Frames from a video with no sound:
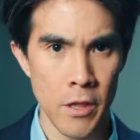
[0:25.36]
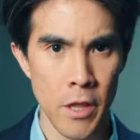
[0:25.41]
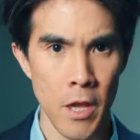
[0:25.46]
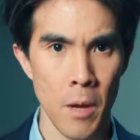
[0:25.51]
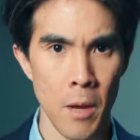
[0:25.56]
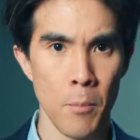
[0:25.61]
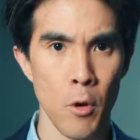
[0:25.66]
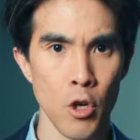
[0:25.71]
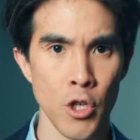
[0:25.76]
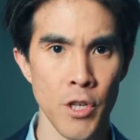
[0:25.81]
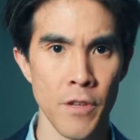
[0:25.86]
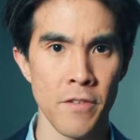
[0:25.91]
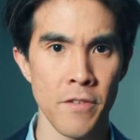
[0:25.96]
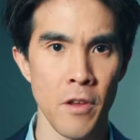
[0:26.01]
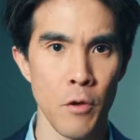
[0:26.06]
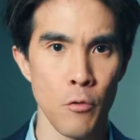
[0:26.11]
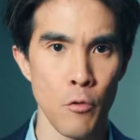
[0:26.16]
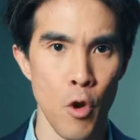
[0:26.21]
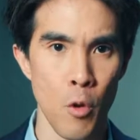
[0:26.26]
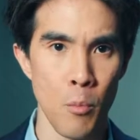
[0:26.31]
the
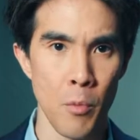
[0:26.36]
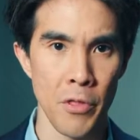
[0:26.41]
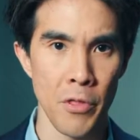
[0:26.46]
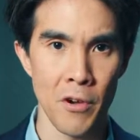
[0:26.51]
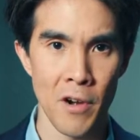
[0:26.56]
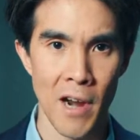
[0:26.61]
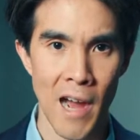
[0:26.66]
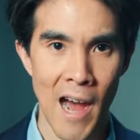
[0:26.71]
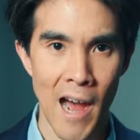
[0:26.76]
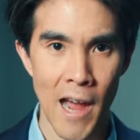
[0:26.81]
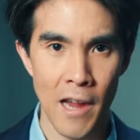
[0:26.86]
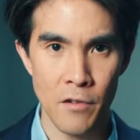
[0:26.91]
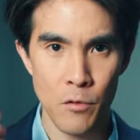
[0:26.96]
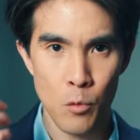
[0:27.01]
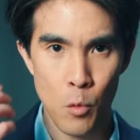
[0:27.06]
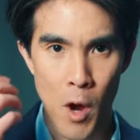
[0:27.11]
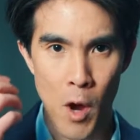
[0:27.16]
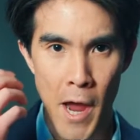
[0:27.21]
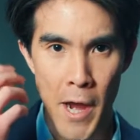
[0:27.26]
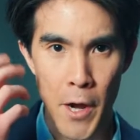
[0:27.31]
emergency room with her eyes
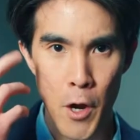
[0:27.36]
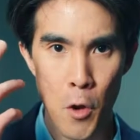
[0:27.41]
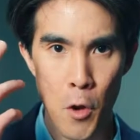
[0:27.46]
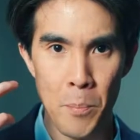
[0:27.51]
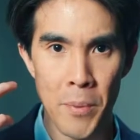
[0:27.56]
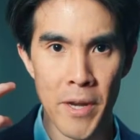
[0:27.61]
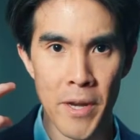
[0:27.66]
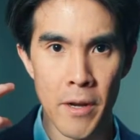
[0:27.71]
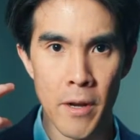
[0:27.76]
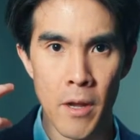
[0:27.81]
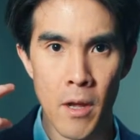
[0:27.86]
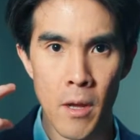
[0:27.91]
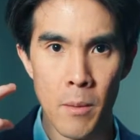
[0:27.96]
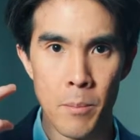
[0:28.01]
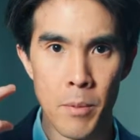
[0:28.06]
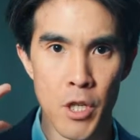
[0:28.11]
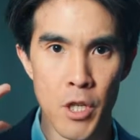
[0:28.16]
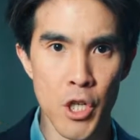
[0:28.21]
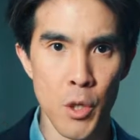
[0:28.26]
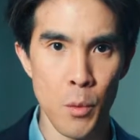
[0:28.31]
wide open,
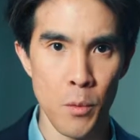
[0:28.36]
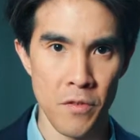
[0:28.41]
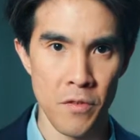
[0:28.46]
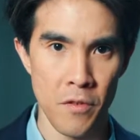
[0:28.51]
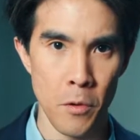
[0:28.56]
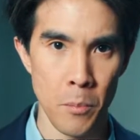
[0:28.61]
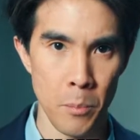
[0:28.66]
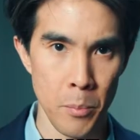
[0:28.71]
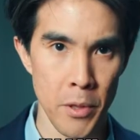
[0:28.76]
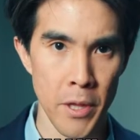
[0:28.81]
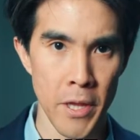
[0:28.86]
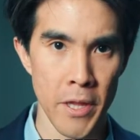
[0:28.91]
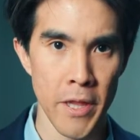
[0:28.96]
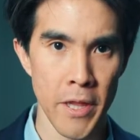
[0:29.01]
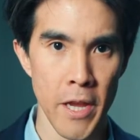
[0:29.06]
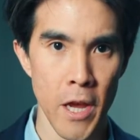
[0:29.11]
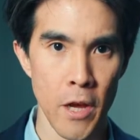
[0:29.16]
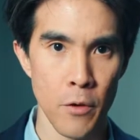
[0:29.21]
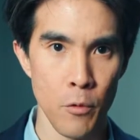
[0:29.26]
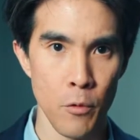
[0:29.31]
but she was
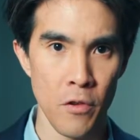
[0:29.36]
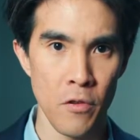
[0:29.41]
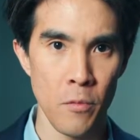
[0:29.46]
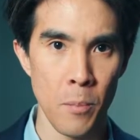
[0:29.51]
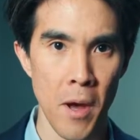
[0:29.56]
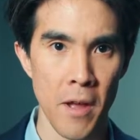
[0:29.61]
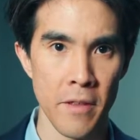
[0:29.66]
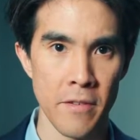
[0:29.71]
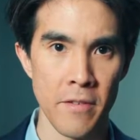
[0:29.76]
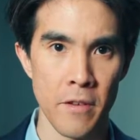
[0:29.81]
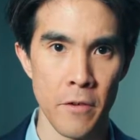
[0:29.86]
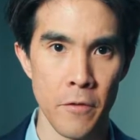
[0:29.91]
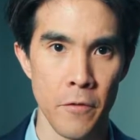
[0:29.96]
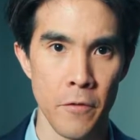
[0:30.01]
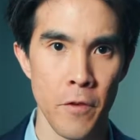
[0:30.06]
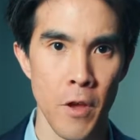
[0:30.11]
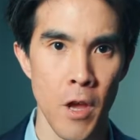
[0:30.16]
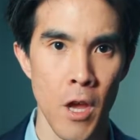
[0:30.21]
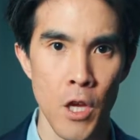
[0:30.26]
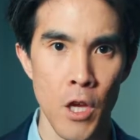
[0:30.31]
completely unresponsive.
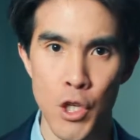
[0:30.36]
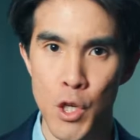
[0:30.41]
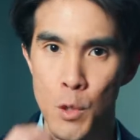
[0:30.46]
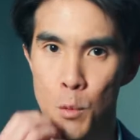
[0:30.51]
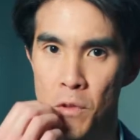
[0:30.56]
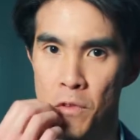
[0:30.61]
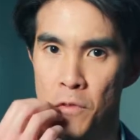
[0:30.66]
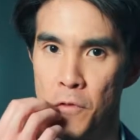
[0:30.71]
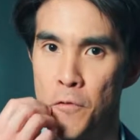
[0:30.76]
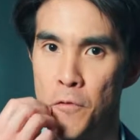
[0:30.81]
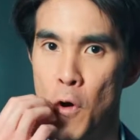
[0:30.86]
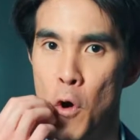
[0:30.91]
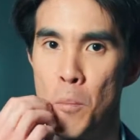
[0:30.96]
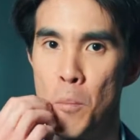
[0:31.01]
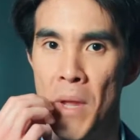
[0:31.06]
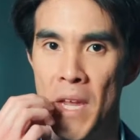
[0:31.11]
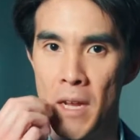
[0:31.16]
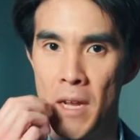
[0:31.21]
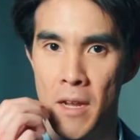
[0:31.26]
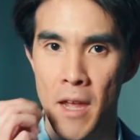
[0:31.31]
She was
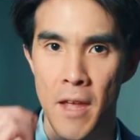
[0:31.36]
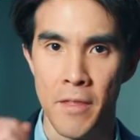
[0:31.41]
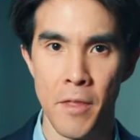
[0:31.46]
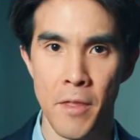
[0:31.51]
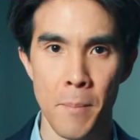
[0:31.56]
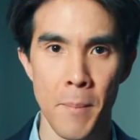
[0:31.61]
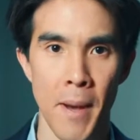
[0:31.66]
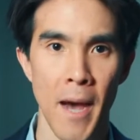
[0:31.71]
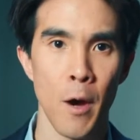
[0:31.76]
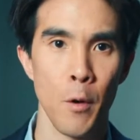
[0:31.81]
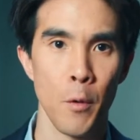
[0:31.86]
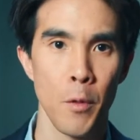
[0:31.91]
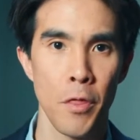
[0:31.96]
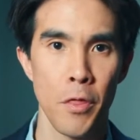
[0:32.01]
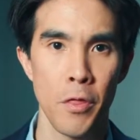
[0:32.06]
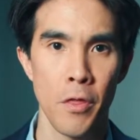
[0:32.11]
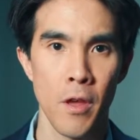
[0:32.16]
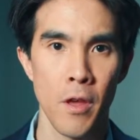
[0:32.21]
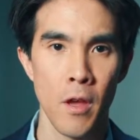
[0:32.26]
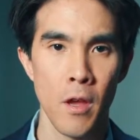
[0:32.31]
foaming at the
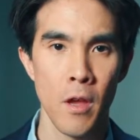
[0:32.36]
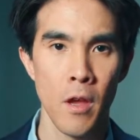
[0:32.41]
mouth.